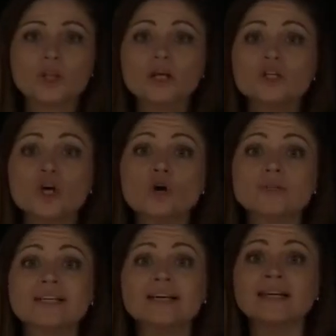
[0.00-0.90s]
So
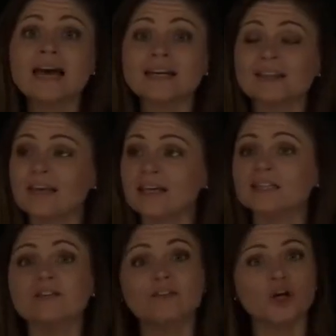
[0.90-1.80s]
to connect this
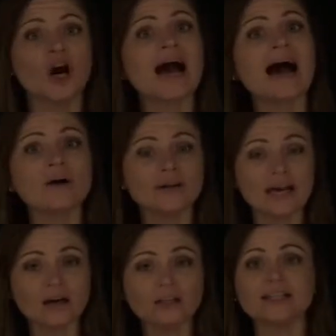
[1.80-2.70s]
to figure out how to
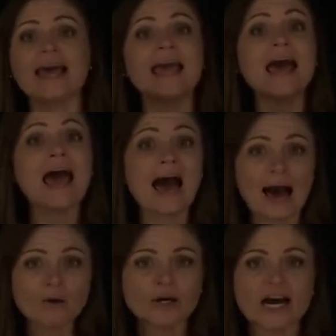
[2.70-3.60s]
calculate
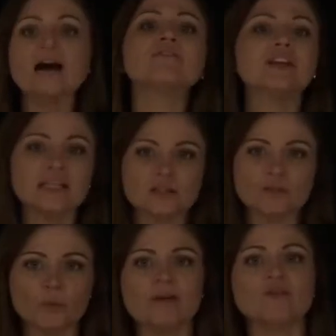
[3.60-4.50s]
our confidence
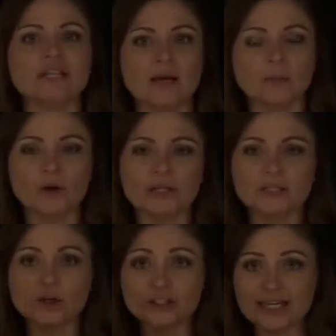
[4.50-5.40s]
for whatever data point
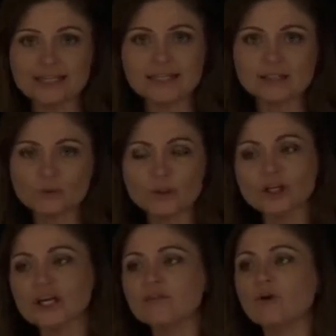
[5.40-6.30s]
or data sets we're
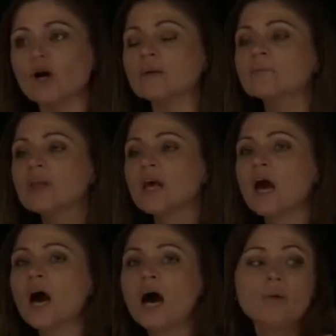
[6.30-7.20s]
looking for,
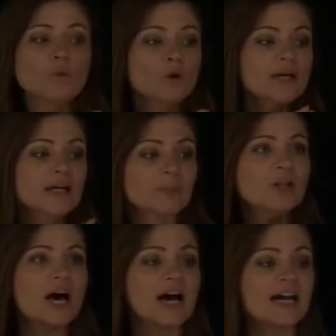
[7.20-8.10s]
we're going to
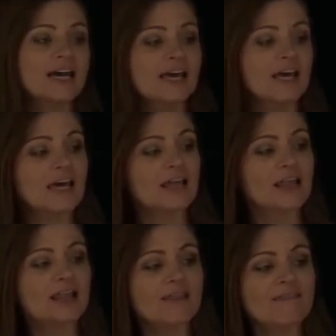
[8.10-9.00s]
plug
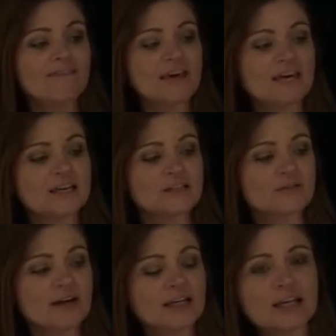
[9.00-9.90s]
this
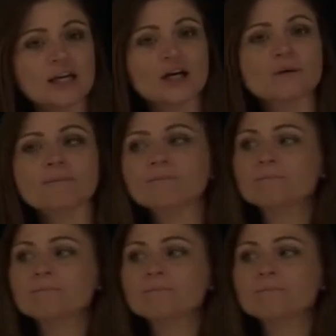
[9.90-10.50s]
right here